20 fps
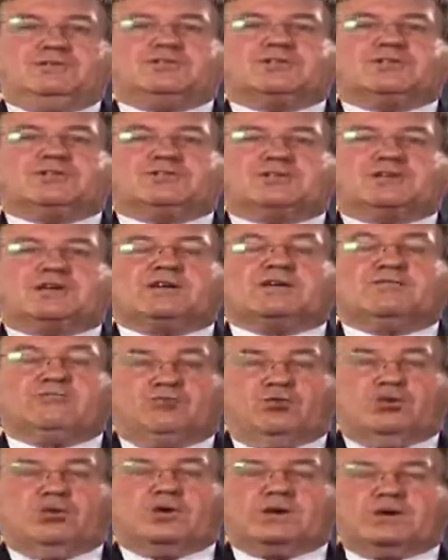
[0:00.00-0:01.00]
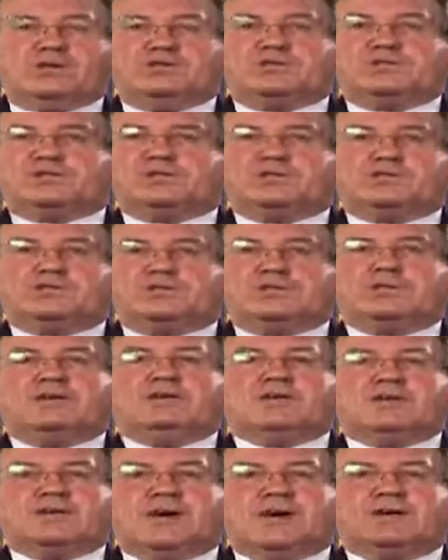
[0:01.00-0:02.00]
This then avoids this
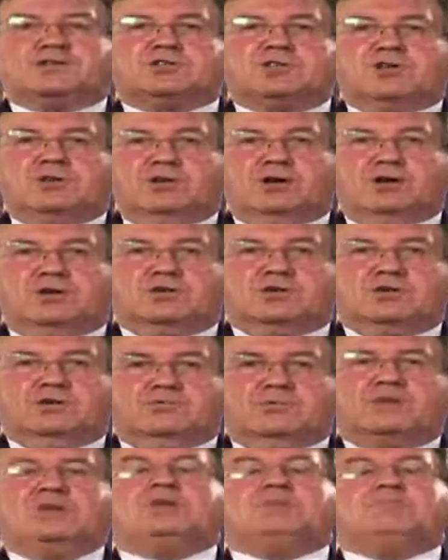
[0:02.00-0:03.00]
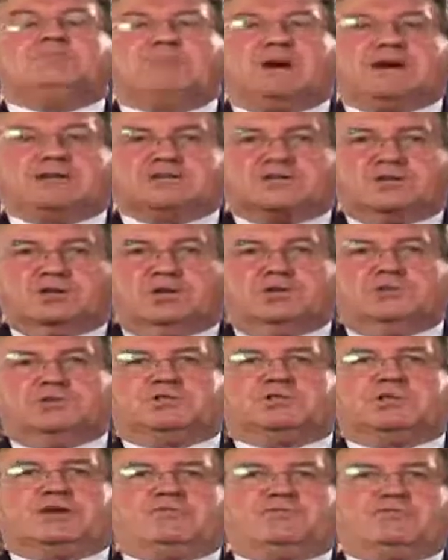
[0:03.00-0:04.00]
catalogue of Maslow
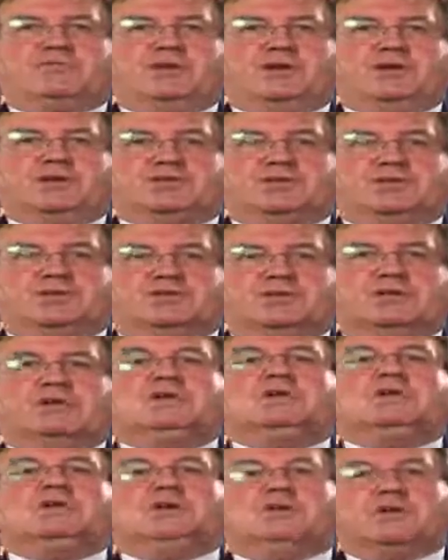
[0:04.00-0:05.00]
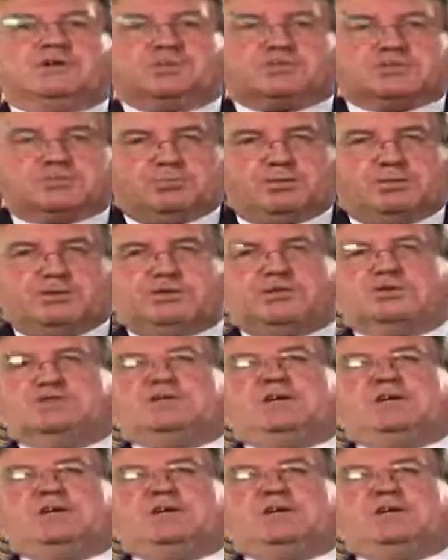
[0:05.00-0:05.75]
said this, Hertzberg